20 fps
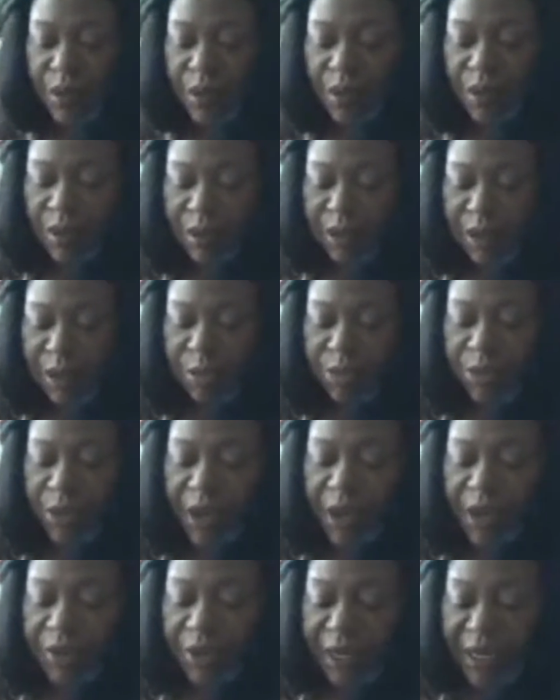spray
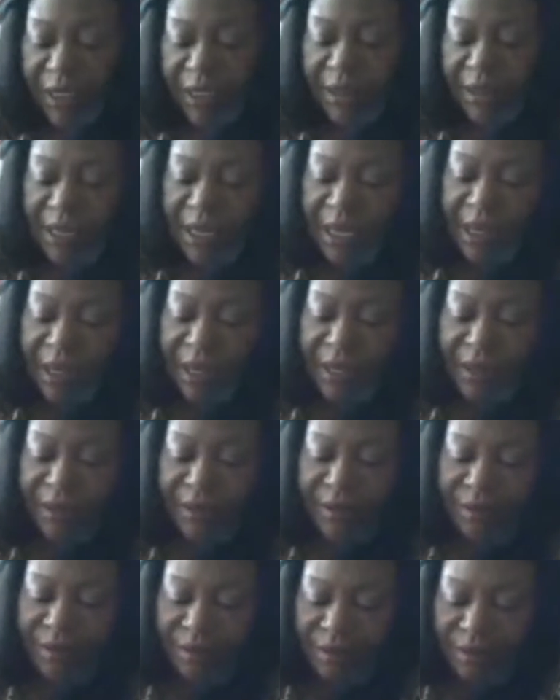the inside
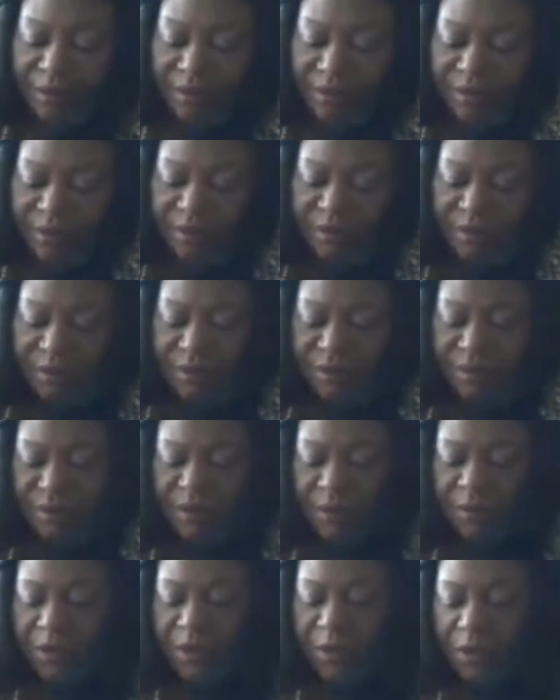or
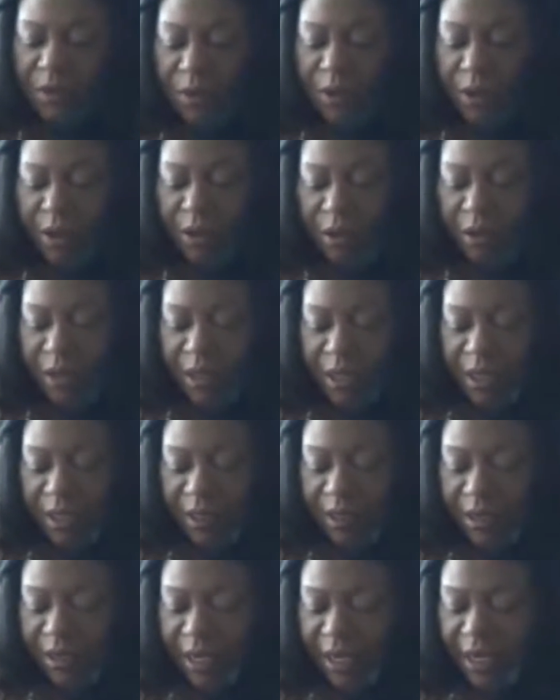put oil on the
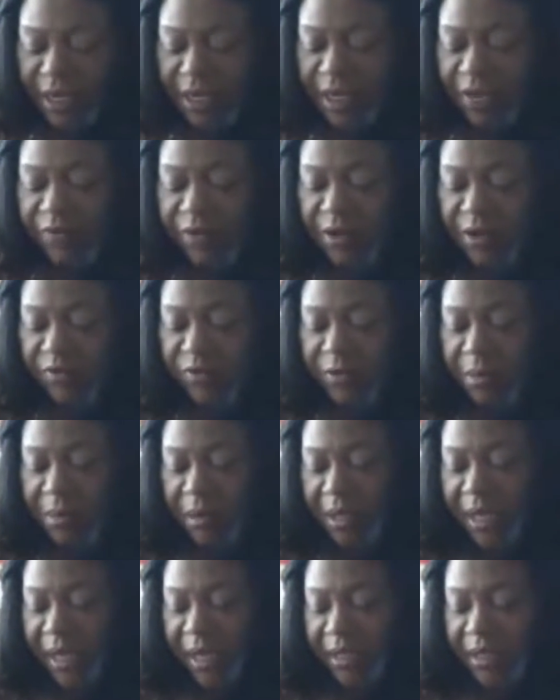inside, even of the
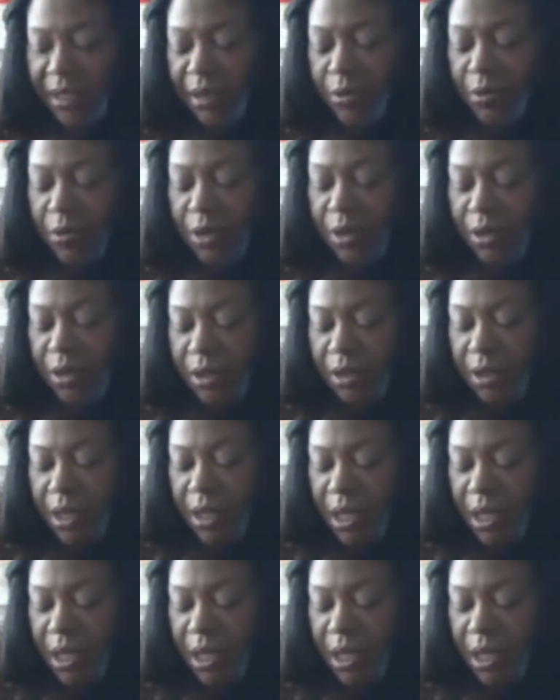plastic ones,